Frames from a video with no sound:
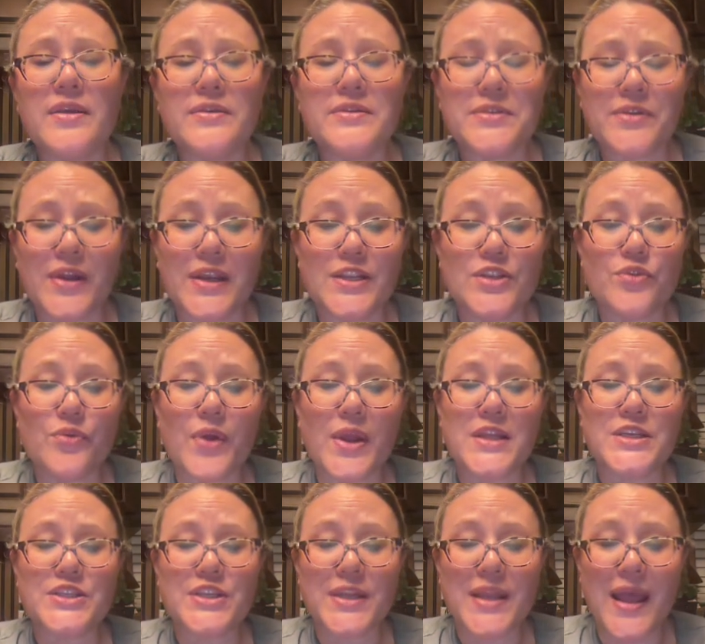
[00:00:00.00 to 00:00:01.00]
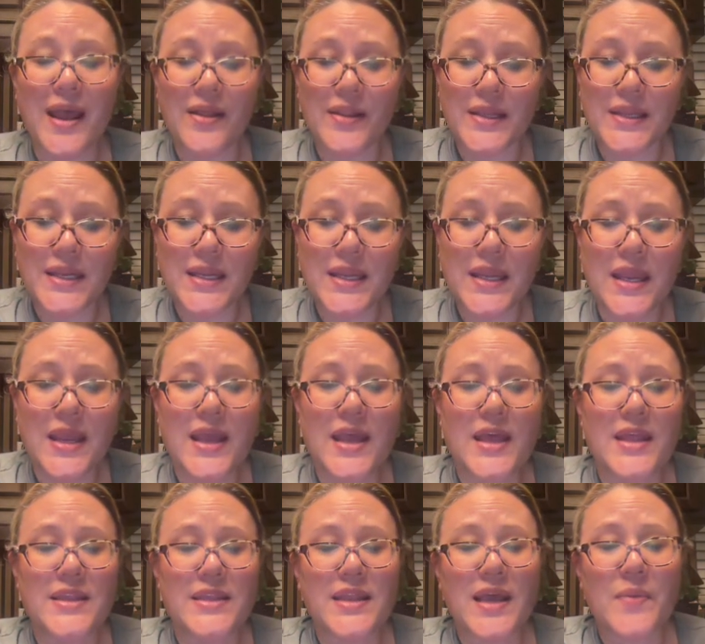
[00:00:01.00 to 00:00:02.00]
directionality,
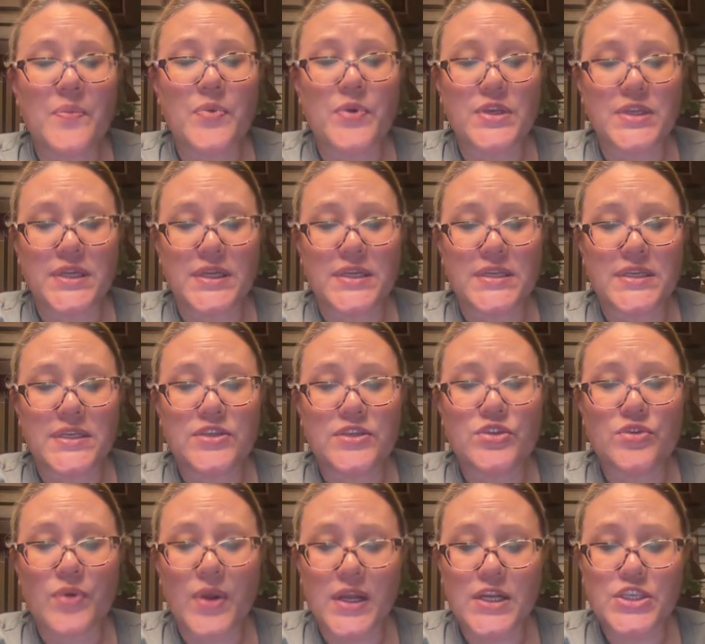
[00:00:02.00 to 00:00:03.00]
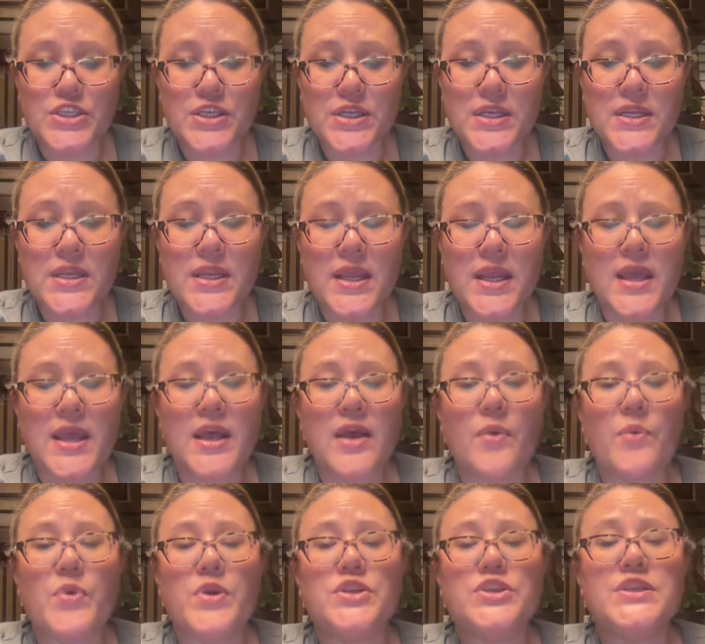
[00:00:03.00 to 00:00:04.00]
not predicting direction,
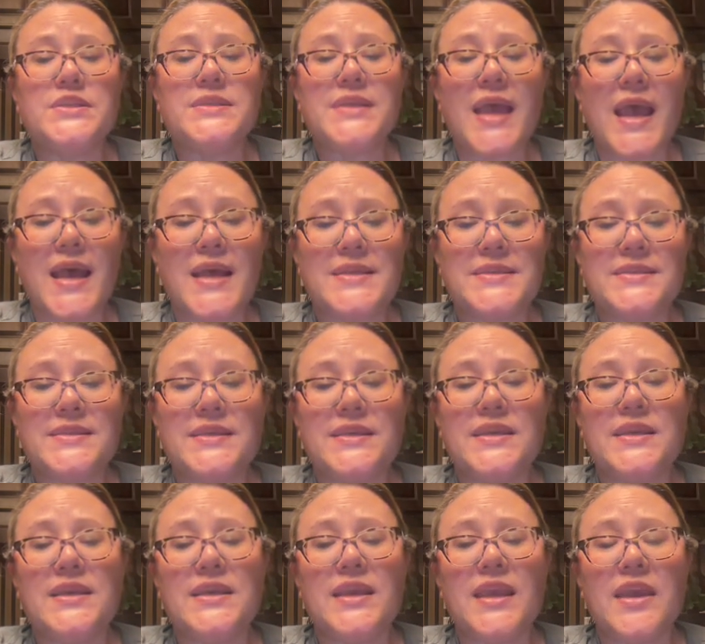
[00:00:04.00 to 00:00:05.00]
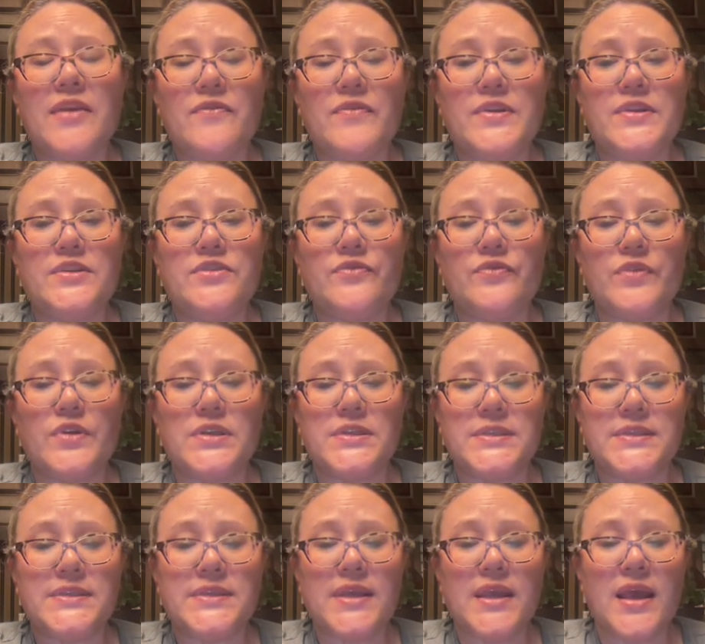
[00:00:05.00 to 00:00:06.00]
we're just asking if a
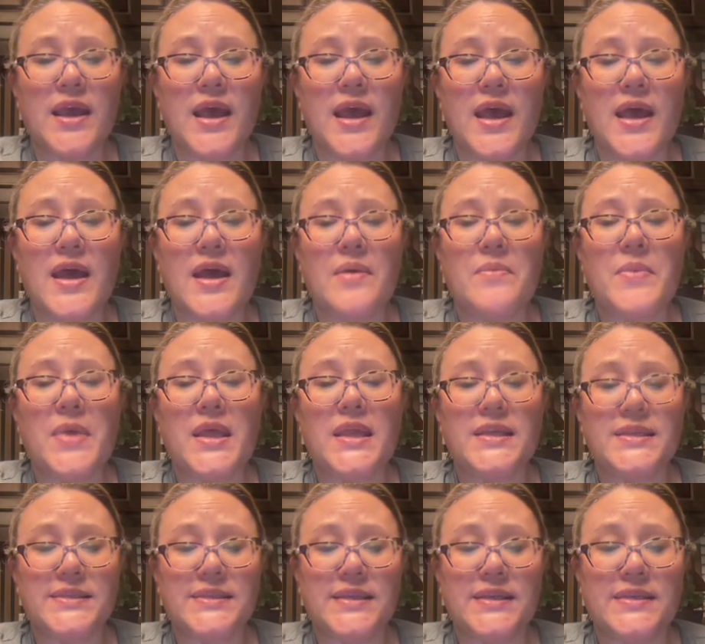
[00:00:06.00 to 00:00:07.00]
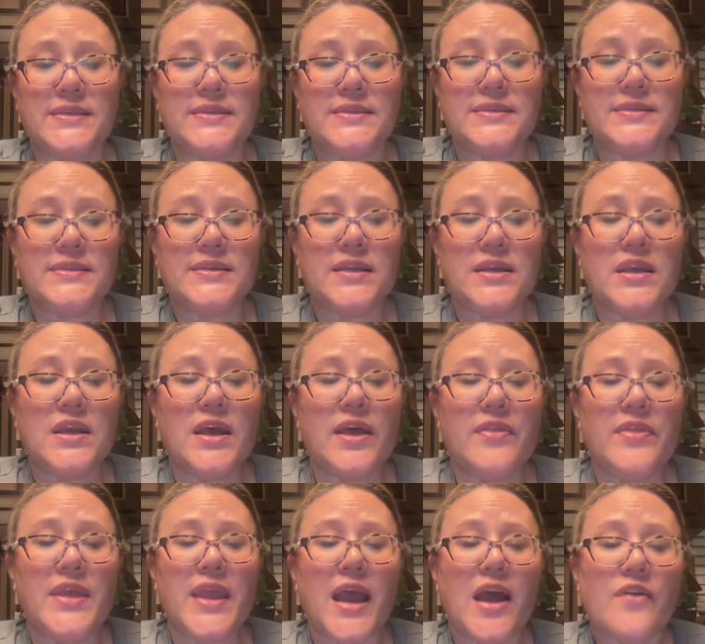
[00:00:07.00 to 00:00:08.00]
difference exists.
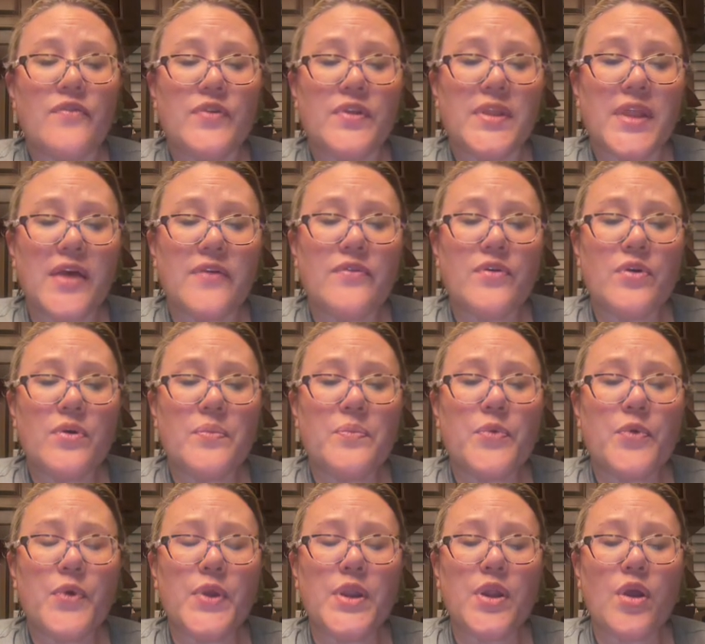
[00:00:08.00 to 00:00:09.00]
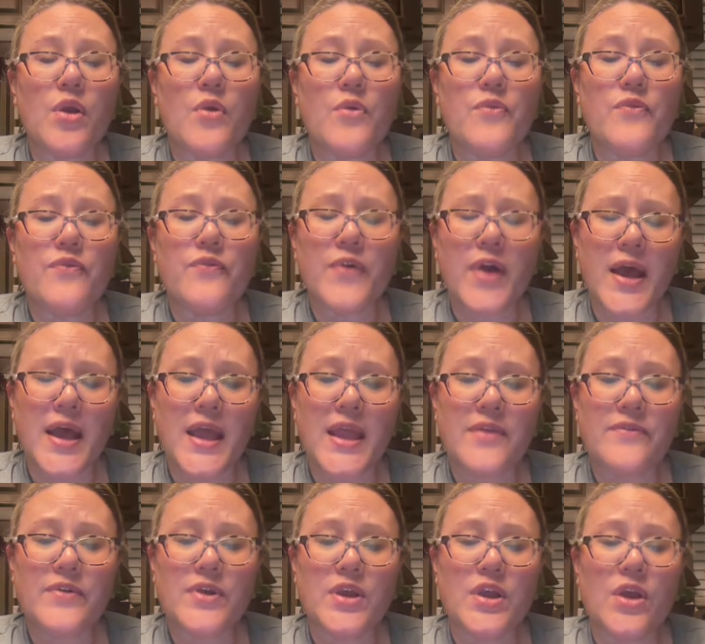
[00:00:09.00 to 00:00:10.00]
The alpha level
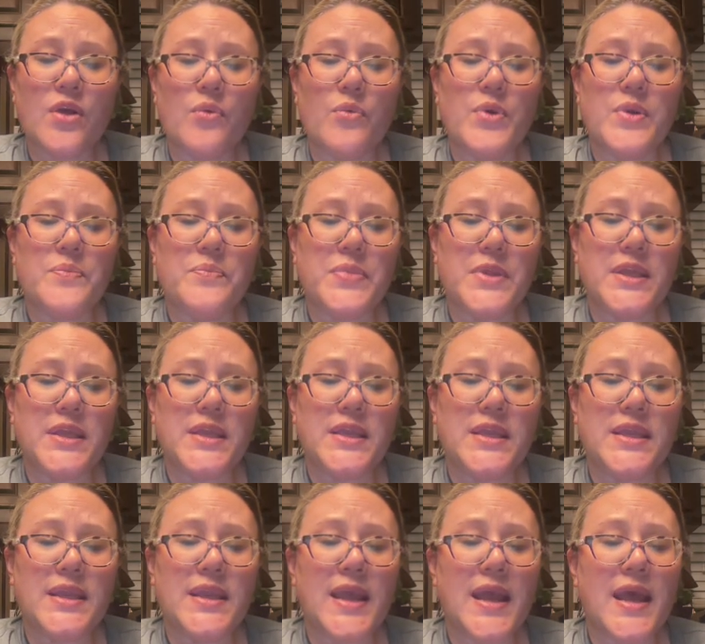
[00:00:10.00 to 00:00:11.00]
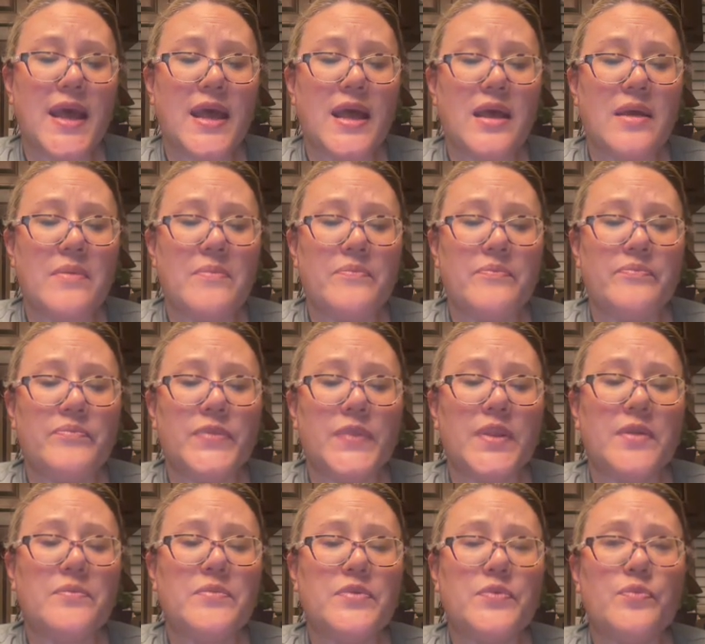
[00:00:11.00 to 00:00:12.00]
0.05 would be
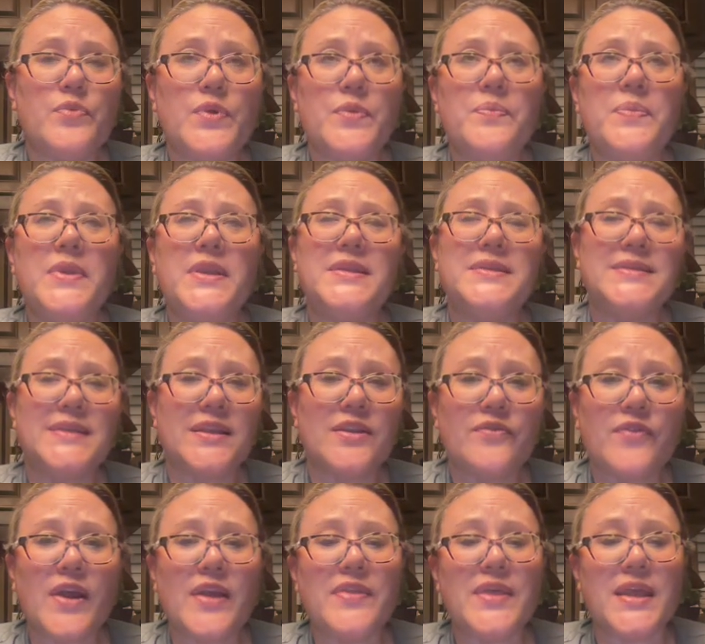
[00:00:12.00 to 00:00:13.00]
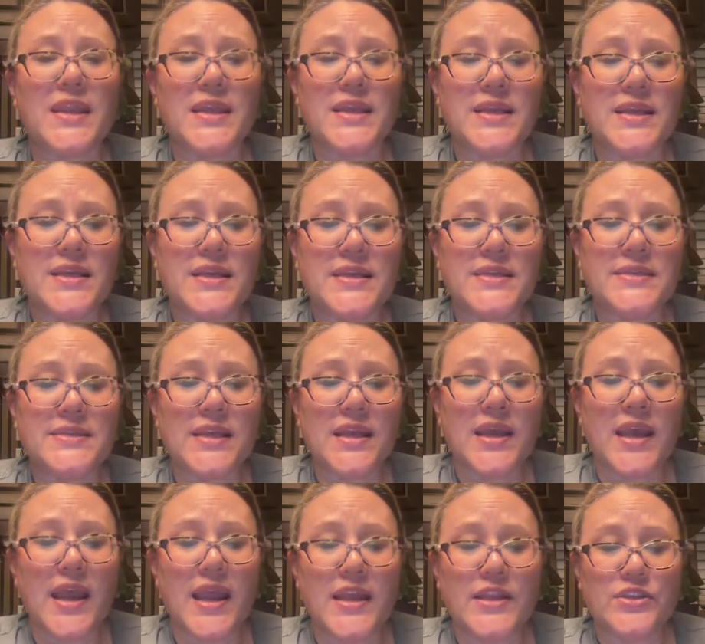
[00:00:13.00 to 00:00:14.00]
signify that it is
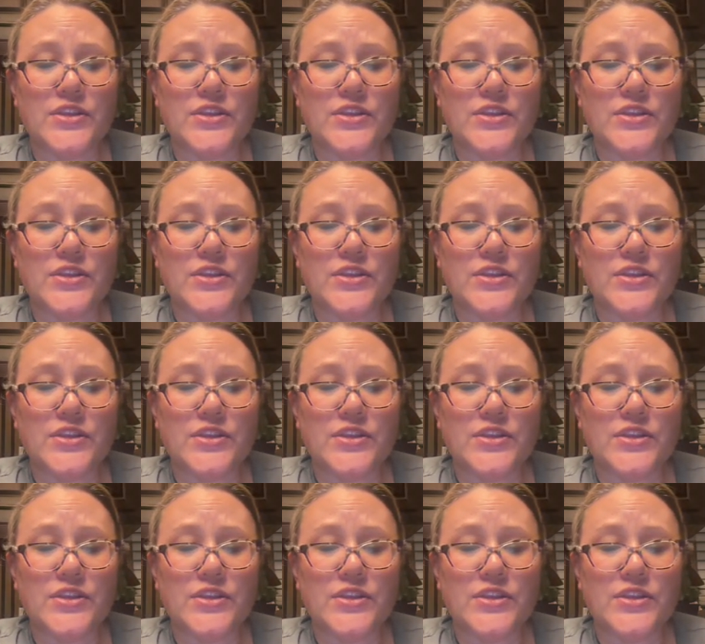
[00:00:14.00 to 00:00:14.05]
a